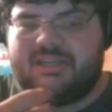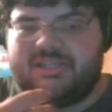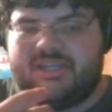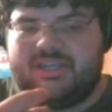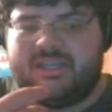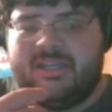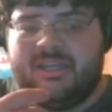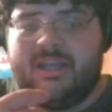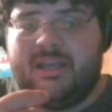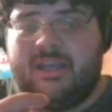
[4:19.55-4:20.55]
he's like,
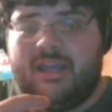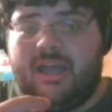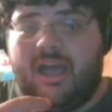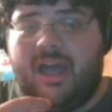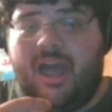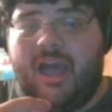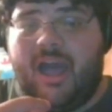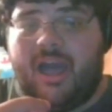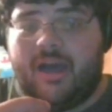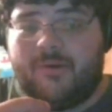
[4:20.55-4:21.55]

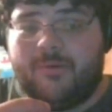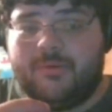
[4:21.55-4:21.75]
ow.